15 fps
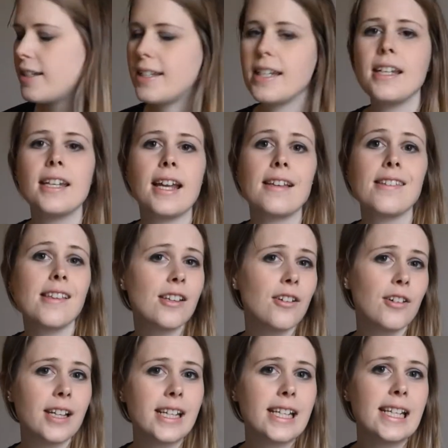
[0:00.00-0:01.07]
didn't
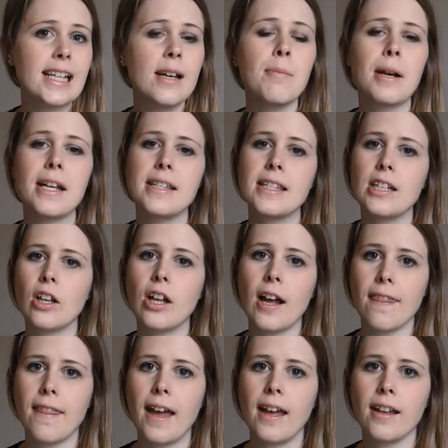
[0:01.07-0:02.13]
necessarily need it, but I still
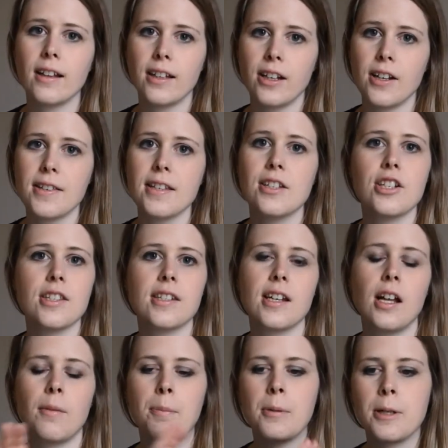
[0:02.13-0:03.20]
got that clearance, and just
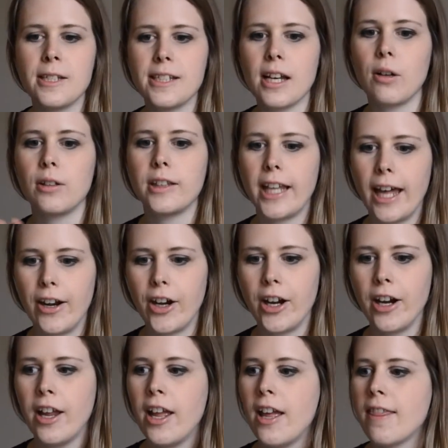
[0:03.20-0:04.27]
a printout
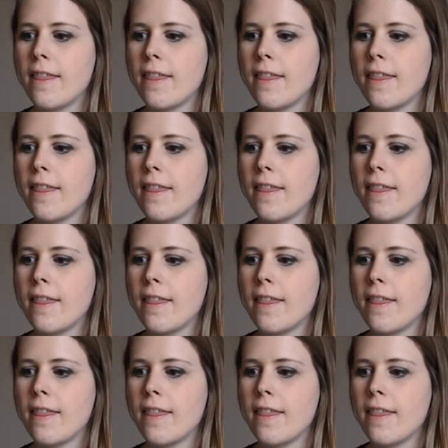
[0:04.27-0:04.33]
letter